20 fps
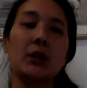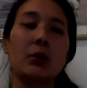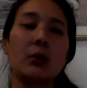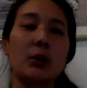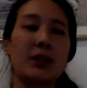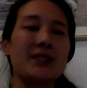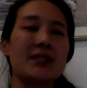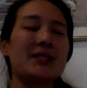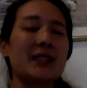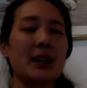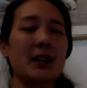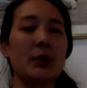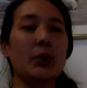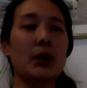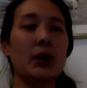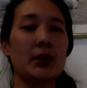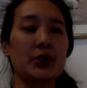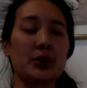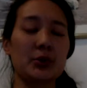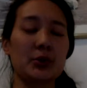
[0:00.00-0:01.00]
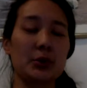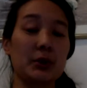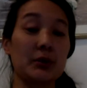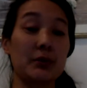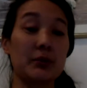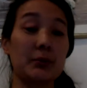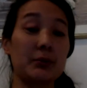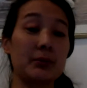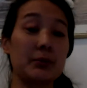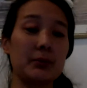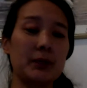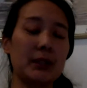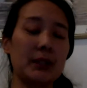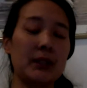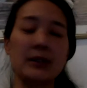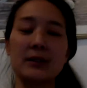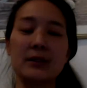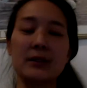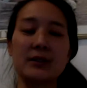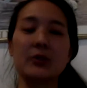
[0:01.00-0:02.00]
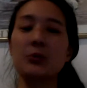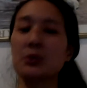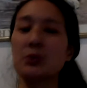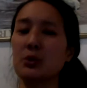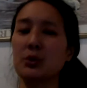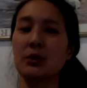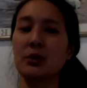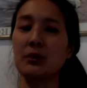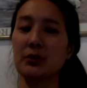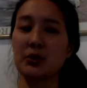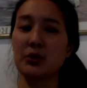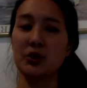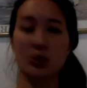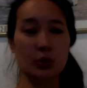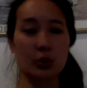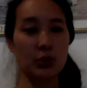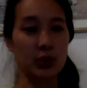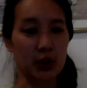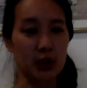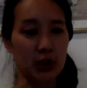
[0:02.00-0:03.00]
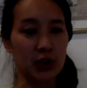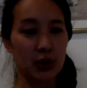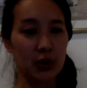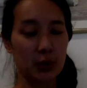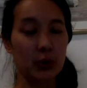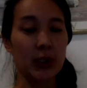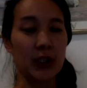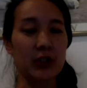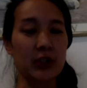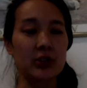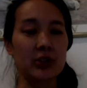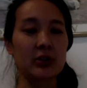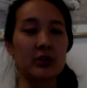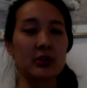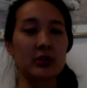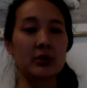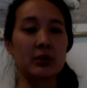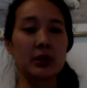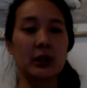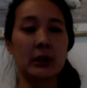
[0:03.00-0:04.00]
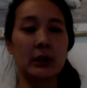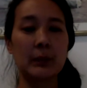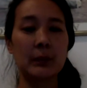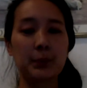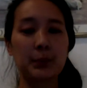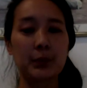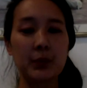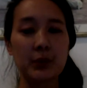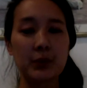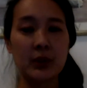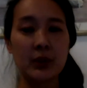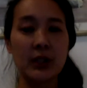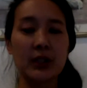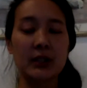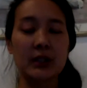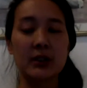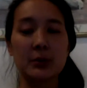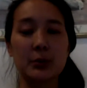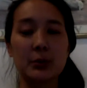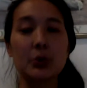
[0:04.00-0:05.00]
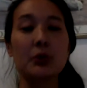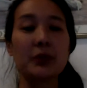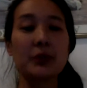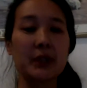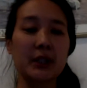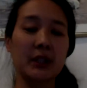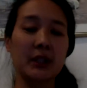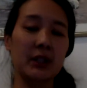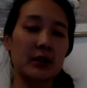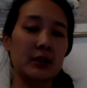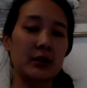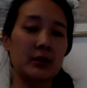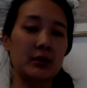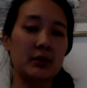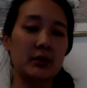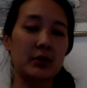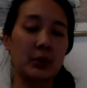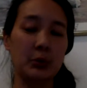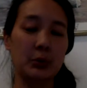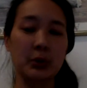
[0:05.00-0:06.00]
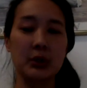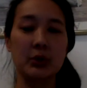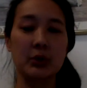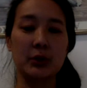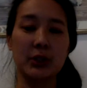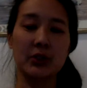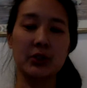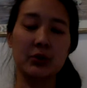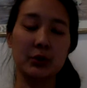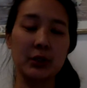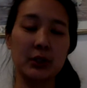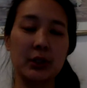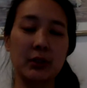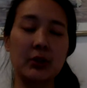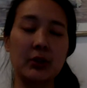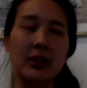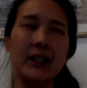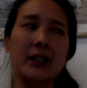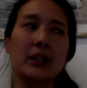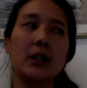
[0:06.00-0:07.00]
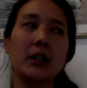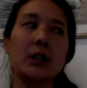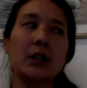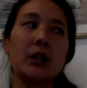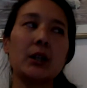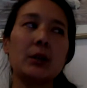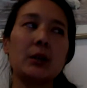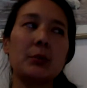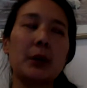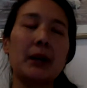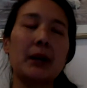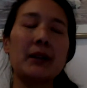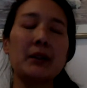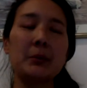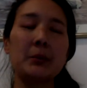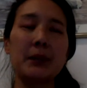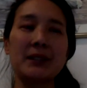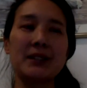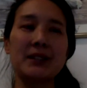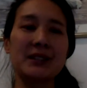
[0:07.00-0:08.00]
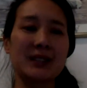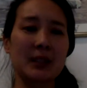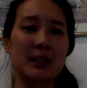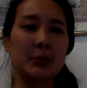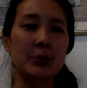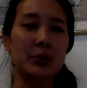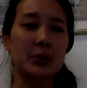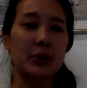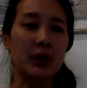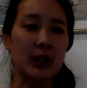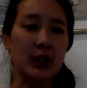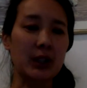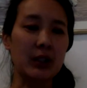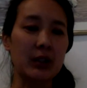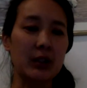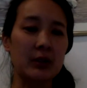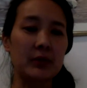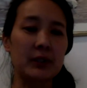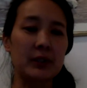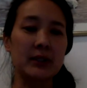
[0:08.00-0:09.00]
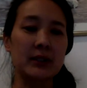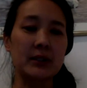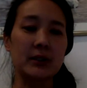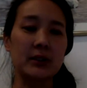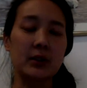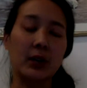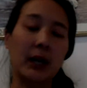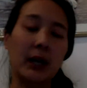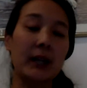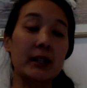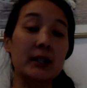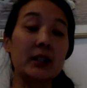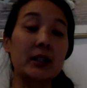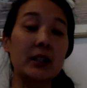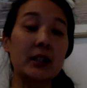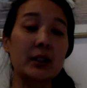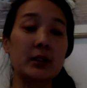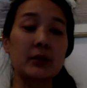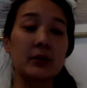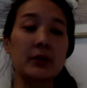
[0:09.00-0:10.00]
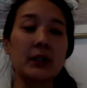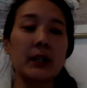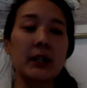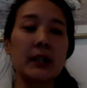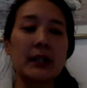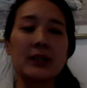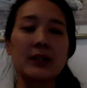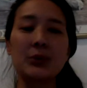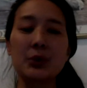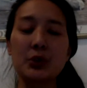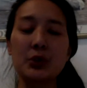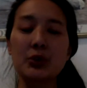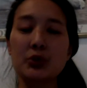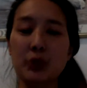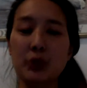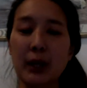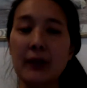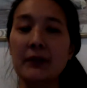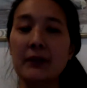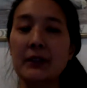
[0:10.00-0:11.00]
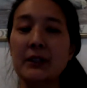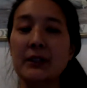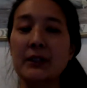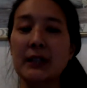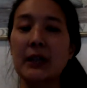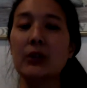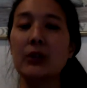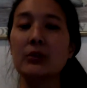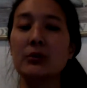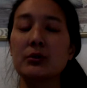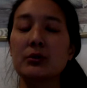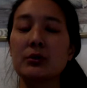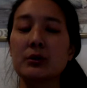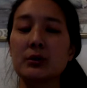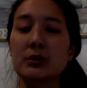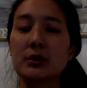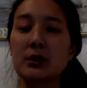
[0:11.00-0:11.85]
once that water sort of in some sort of storage location, then it's moving it from one location to another. Probably the best example you can think of is, or I can think of, is when you're driving down